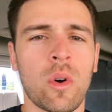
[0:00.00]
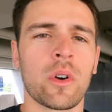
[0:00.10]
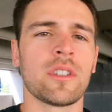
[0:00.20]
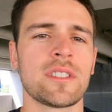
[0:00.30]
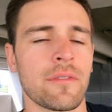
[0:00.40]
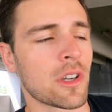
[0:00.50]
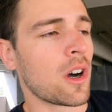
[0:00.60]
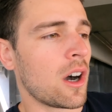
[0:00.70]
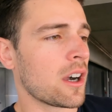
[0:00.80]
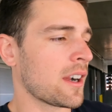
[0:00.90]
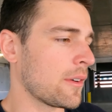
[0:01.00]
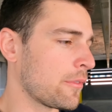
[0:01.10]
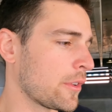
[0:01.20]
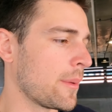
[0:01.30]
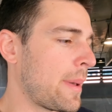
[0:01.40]
corners of the car.
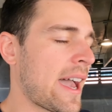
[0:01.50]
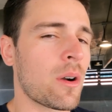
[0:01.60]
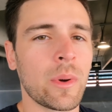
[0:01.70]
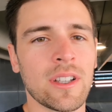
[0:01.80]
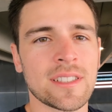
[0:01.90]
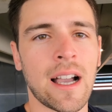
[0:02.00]
For the back wheels,